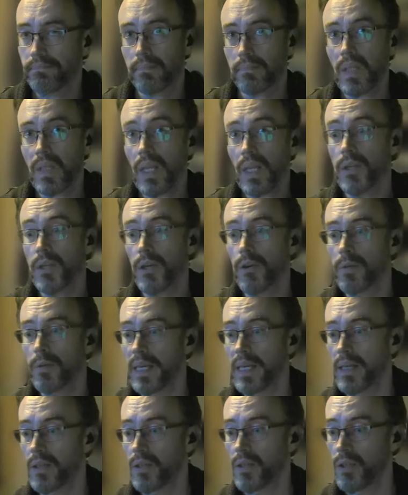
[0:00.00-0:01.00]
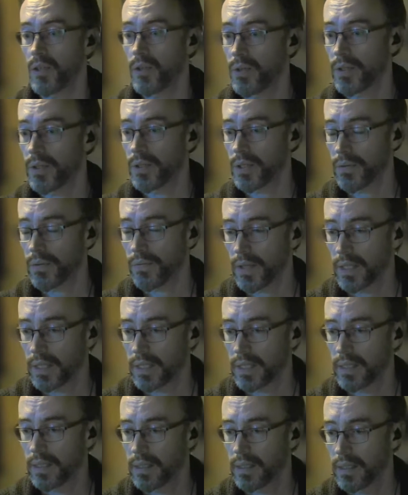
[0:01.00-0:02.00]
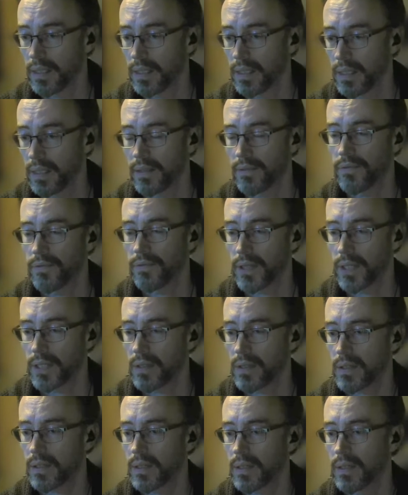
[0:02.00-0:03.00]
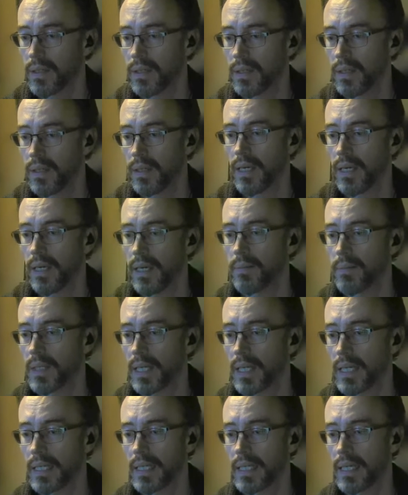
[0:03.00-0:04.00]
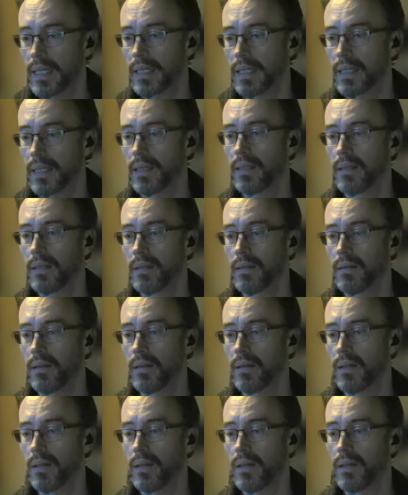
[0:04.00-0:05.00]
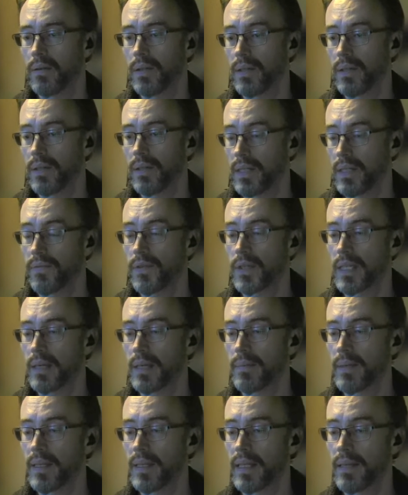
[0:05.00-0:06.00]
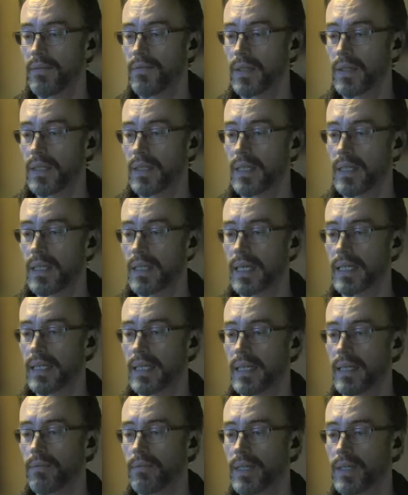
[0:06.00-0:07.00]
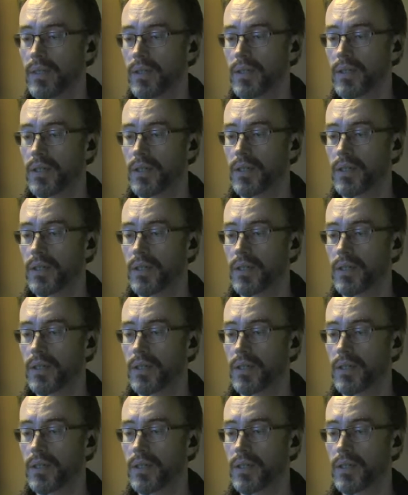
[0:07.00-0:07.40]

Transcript: the European Union just funded the first psychedelic, it's the first time that they funded a psychedelic research,